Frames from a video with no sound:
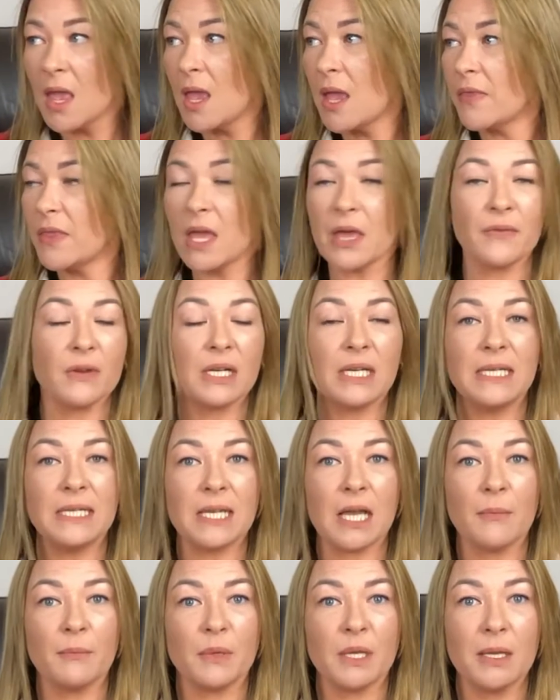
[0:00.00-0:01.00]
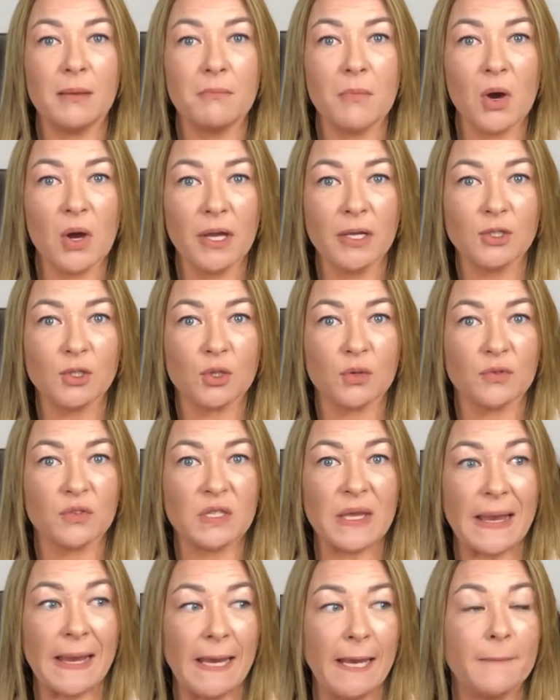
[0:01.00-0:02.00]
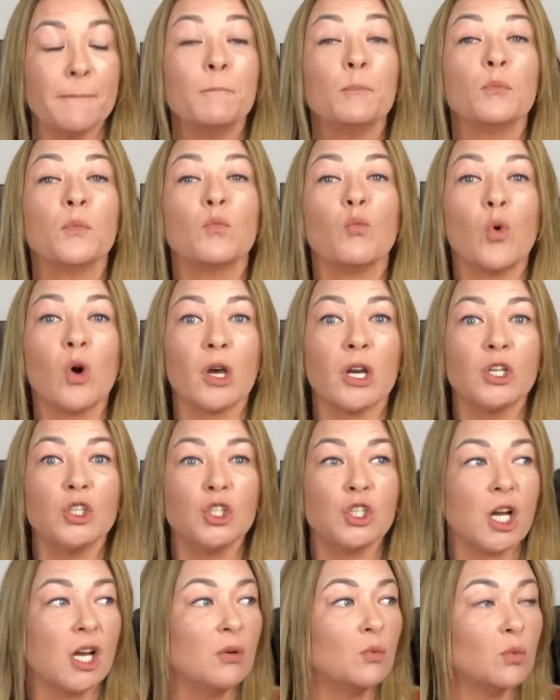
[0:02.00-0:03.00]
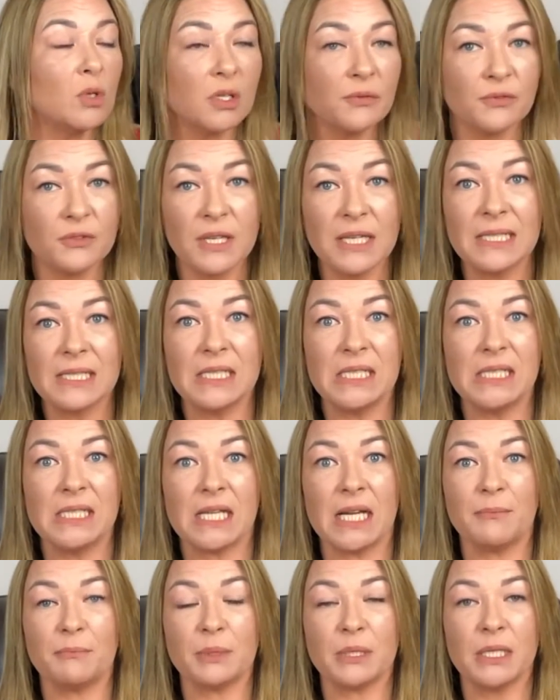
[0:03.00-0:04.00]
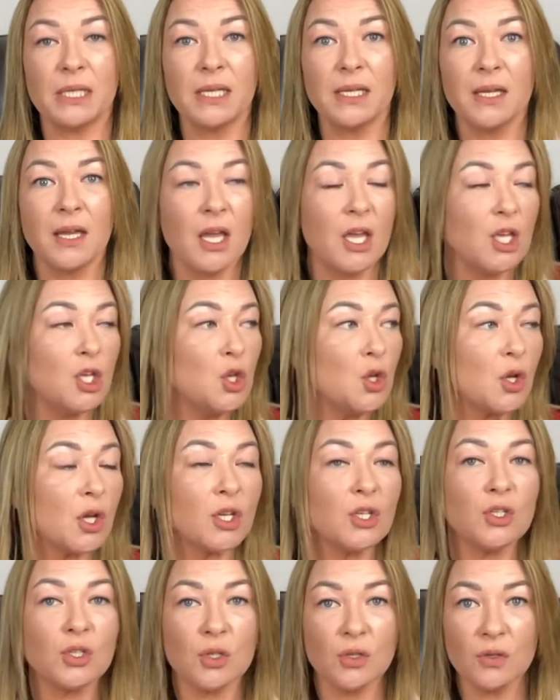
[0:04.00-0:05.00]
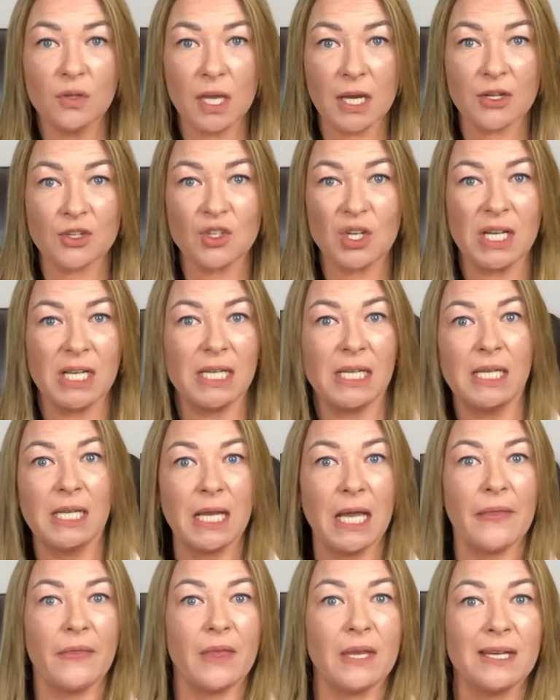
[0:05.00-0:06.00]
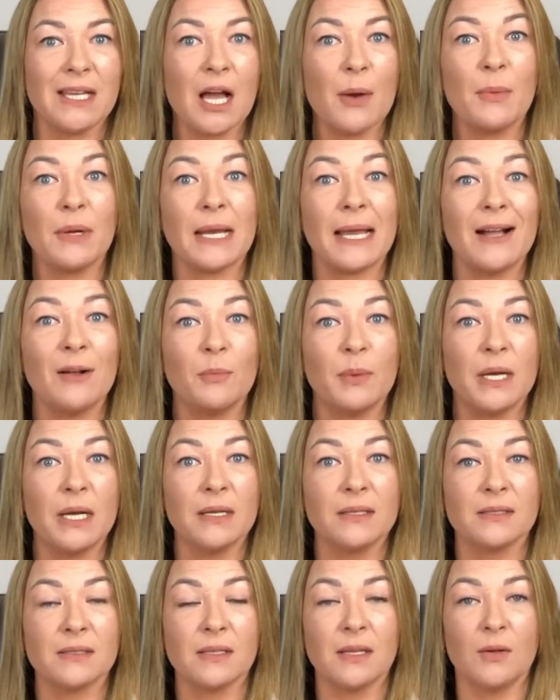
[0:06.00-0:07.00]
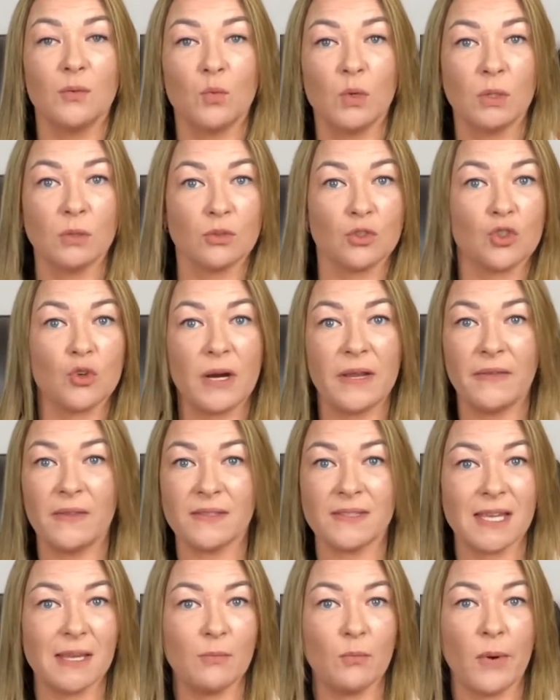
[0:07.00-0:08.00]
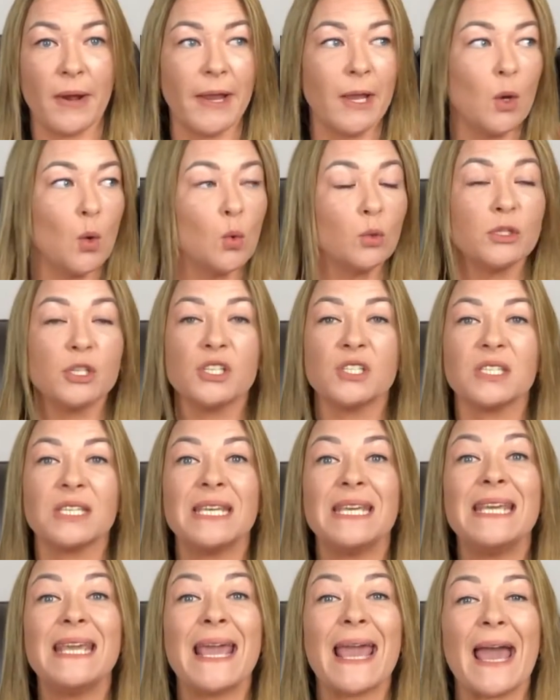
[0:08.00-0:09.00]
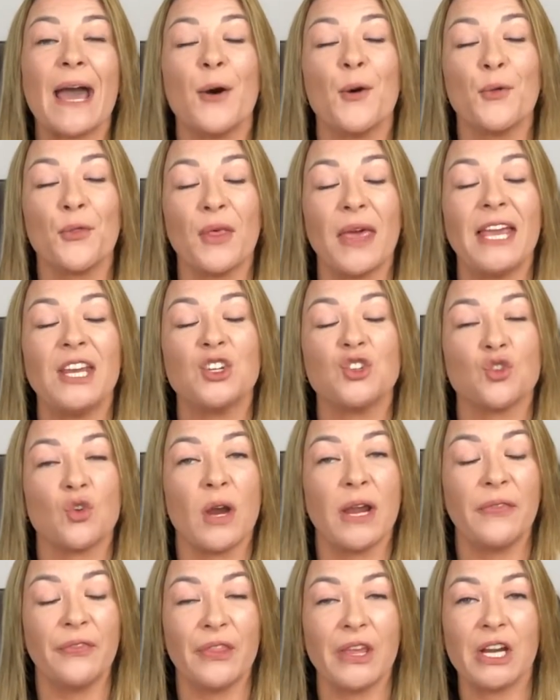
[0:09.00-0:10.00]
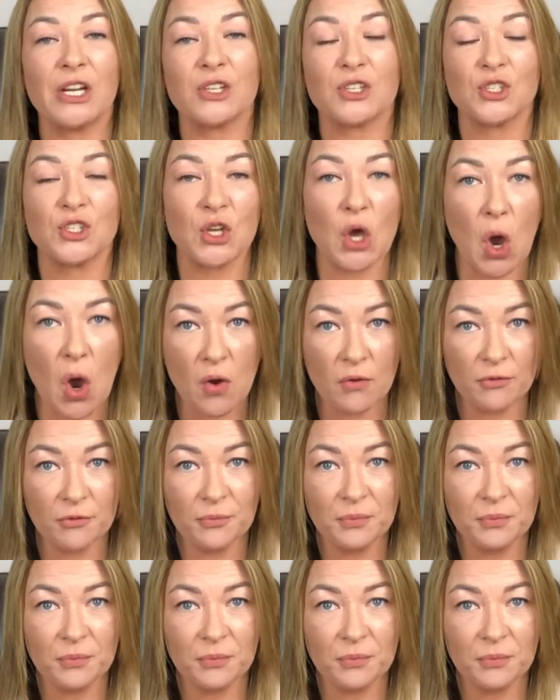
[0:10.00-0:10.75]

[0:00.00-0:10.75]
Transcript: The other cleaning company might sort of say, why don't you go and work for that cleaning company? You can do their training and then come and help us, and we'll train the same way, or to see how they train their staff.